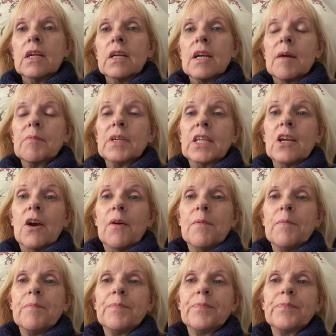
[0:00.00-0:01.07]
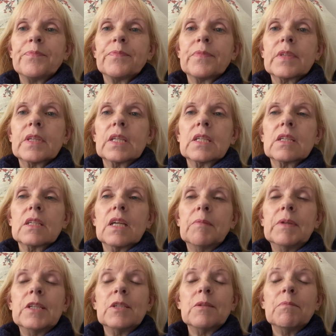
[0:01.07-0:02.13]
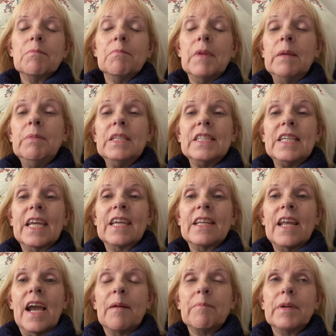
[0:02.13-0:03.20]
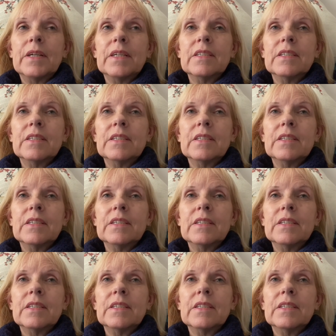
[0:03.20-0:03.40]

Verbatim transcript: I'm going to go. I'm going to maybe take a nap.